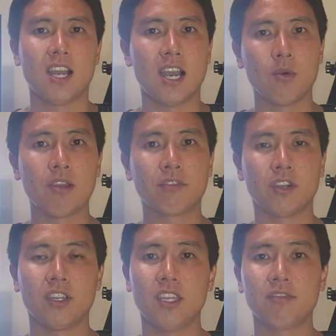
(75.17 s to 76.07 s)

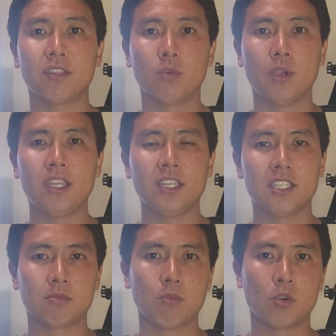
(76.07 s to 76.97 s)
However, if the weight
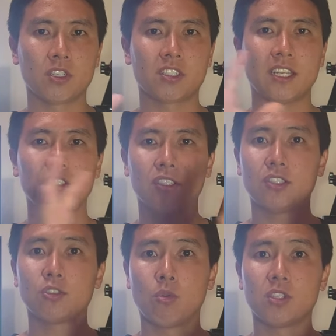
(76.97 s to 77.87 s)
is more
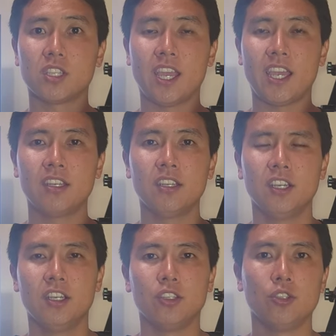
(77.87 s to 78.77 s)
centered towards the head,
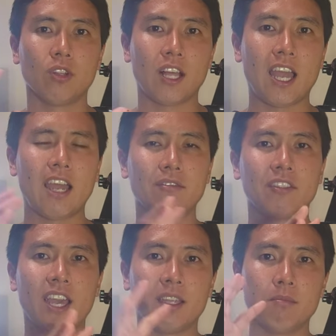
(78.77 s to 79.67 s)
you'll
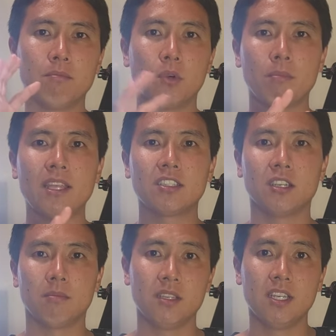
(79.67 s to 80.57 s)
have that
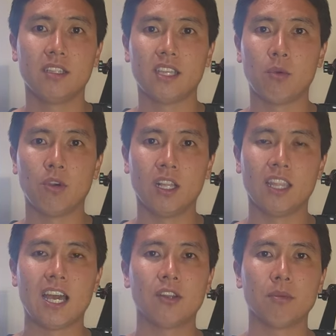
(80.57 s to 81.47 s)
momentum that will
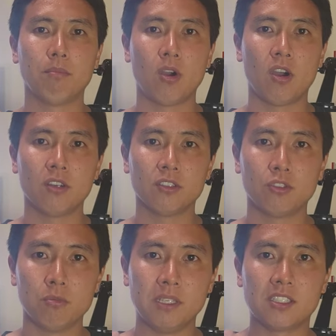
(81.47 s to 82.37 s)
allow the ball
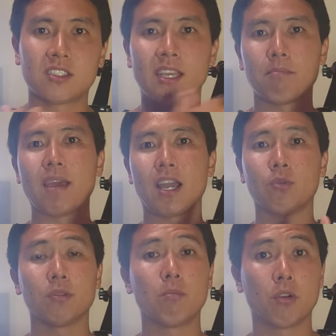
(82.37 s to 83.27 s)
to be sent
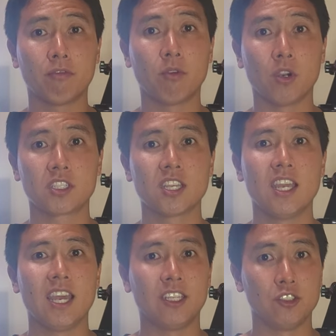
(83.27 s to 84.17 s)
back with more
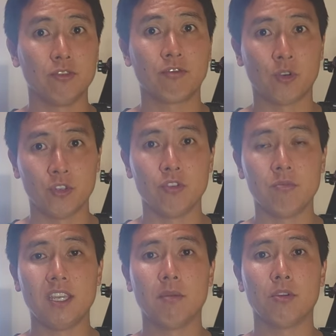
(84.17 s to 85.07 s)
force and you, for you
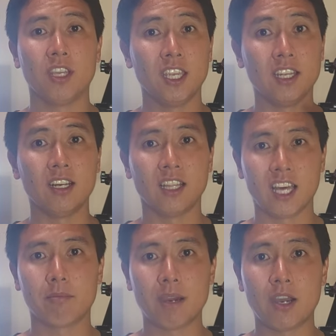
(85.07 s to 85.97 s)
to be able to hit a
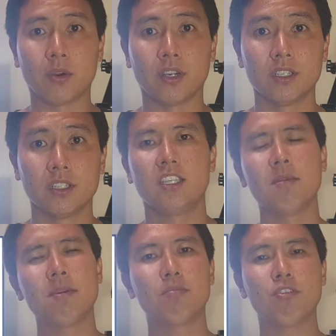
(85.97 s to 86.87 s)
lot of power.
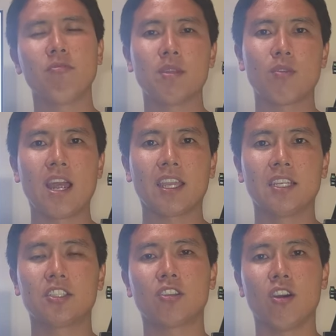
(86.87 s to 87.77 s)
Game improvement
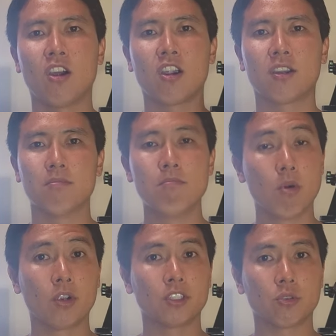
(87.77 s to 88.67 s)
rackets are
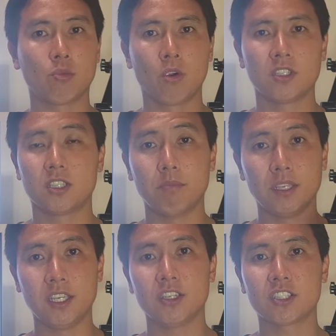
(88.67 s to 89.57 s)
more towards the
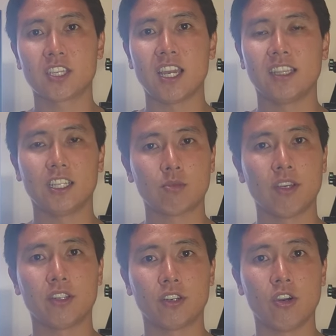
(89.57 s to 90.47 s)
beginner side, that's
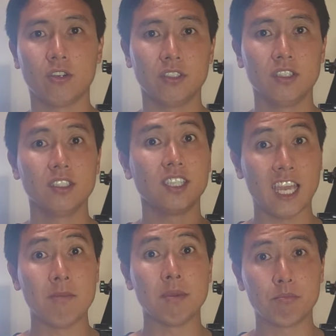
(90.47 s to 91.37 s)
why they're called
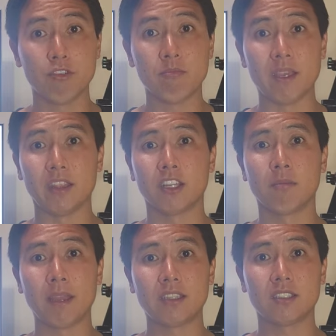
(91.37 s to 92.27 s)
game improvement.
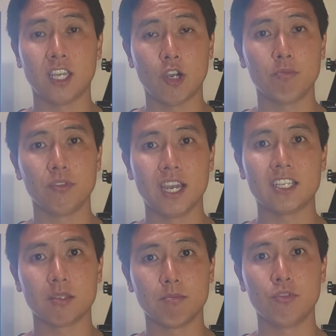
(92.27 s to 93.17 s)
They're meant to help you
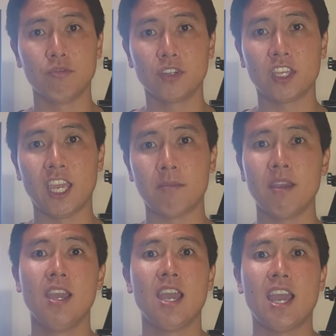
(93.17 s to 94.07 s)
guys improve your
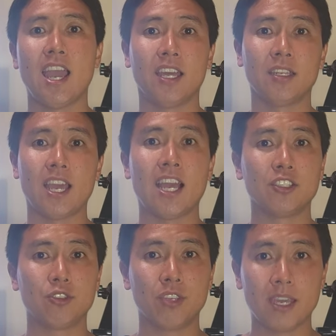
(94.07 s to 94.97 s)
game and
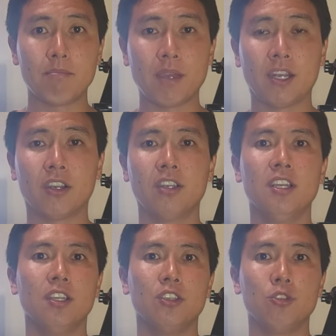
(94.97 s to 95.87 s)
as you get
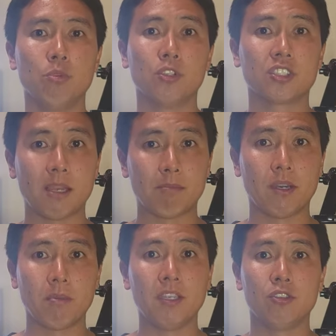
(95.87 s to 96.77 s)
better, you will step
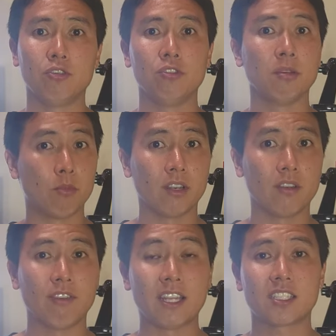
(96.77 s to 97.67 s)
up into the more
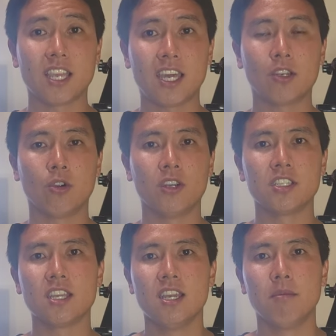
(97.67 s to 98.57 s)
advanced
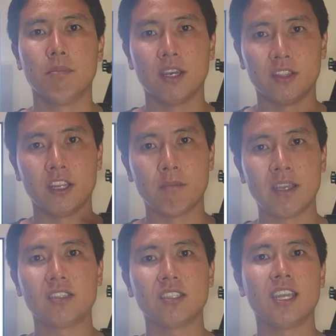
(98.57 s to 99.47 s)
categories, but they're
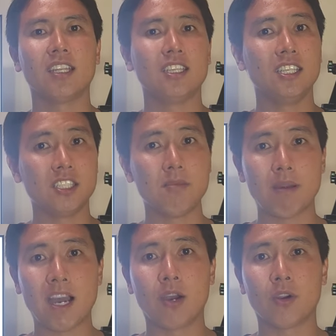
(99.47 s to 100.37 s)
meant to get easy
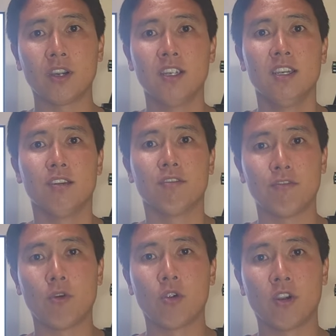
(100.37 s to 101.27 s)
power
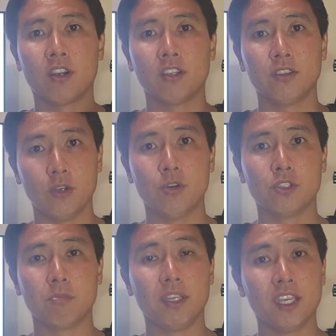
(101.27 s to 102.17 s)
for
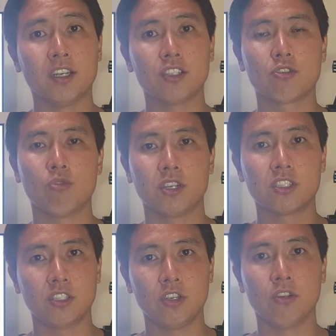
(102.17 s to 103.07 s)
those beginners who are
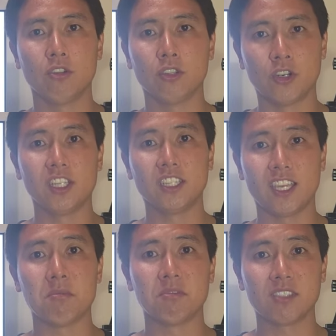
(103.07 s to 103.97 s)
still learning the
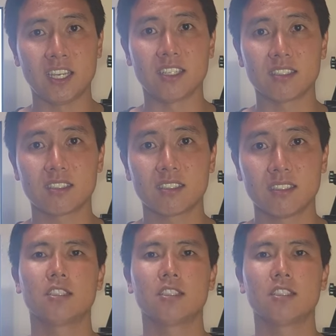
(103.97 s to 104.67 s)
game of tennis.